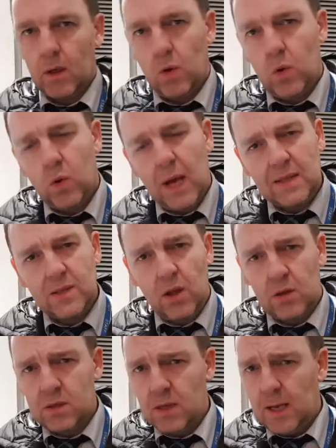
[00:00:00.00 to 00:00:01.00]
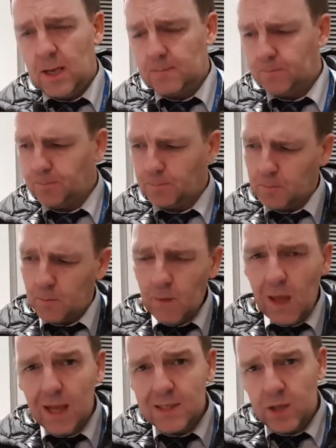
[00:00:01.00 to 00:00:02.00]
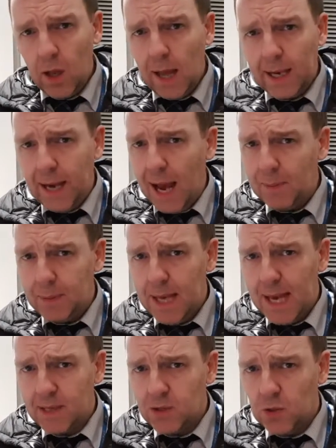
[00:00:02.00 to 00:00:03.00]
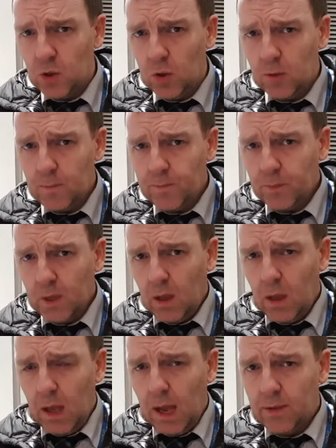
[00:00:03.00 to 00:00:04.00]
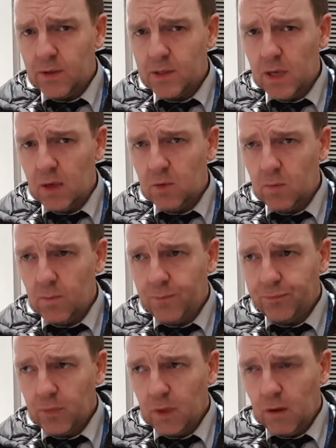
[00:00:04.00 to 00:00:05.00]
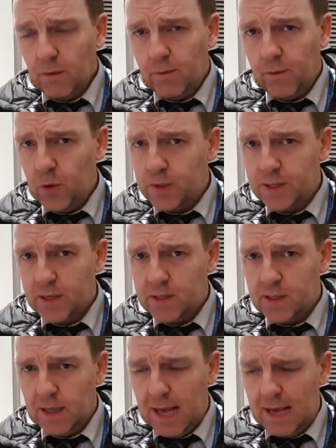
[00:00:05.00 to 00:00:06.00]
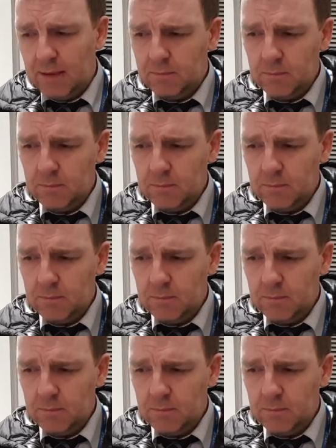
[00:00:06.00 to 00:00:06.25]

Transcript: Oh, that's not like an IPA at all. There's no fruitiness to that.